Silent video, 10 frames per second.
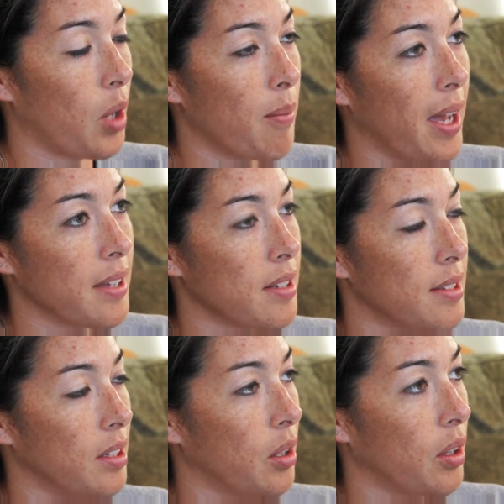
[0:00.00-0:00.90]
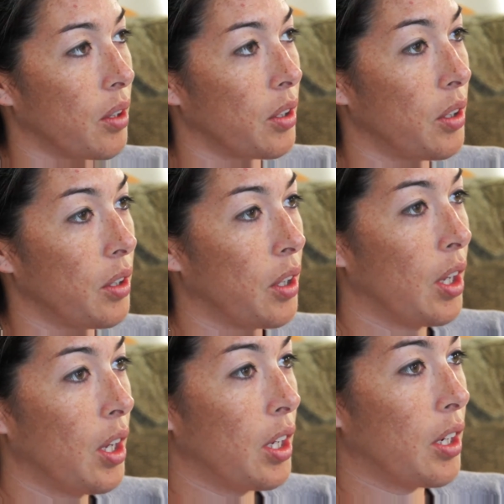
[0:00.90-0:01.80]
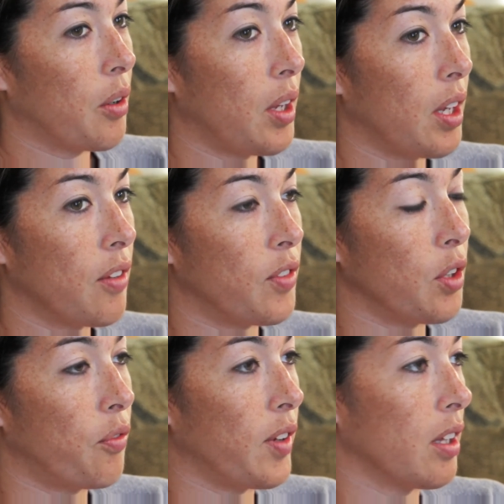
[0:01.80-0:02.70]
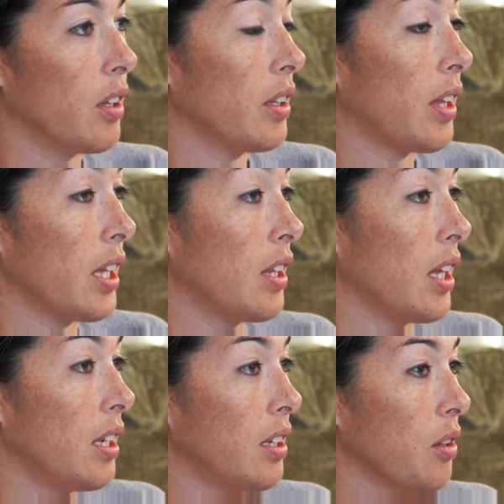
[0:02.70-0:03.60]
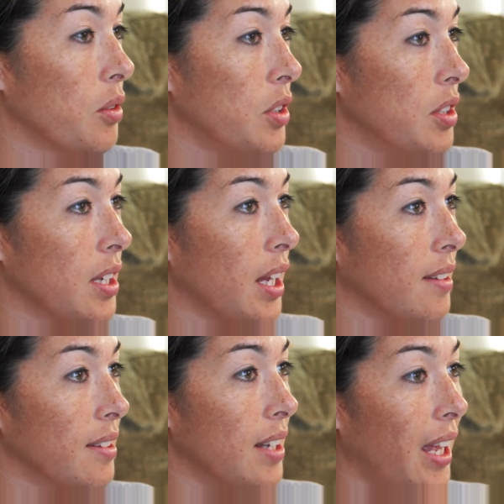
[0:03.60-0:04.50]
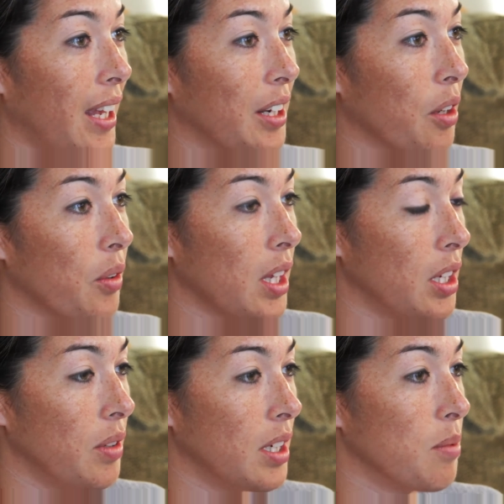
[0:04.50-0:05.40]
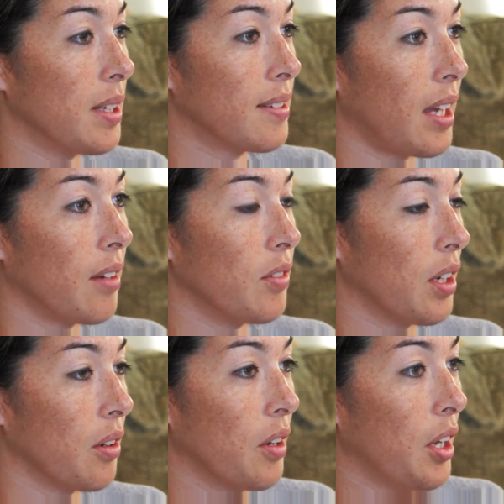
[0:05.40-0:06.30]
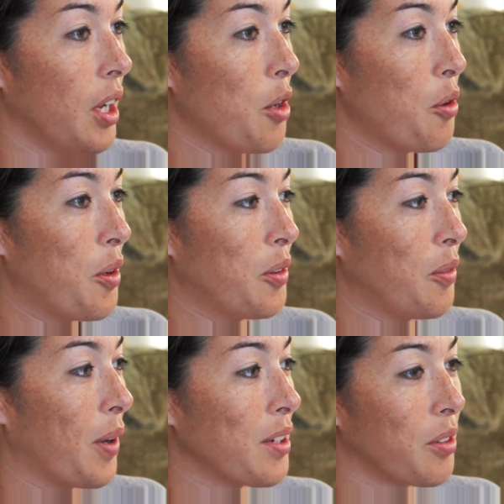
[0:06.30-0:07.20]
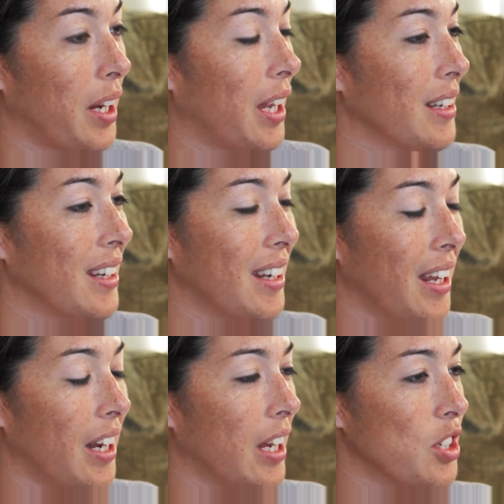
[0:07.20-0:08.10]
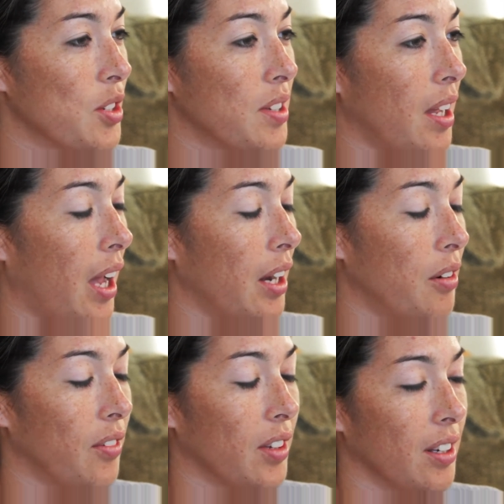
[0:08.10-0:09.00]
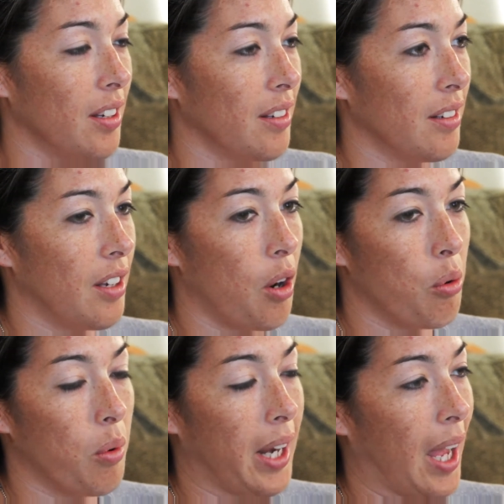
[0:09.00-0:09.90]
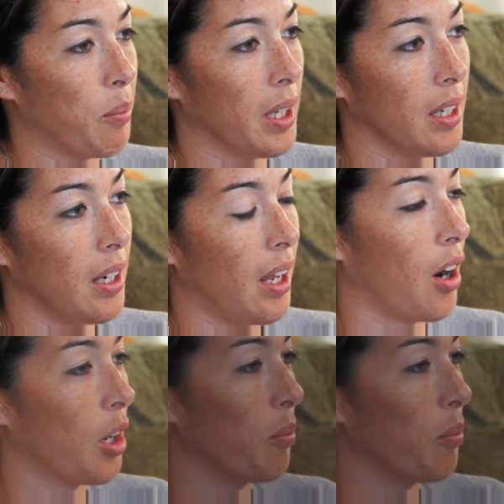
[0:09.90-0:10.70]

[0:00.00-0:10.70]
asked us, if you feel like that today's the day, that you need to be saved, raise your hand. And I don't even know what happened, arm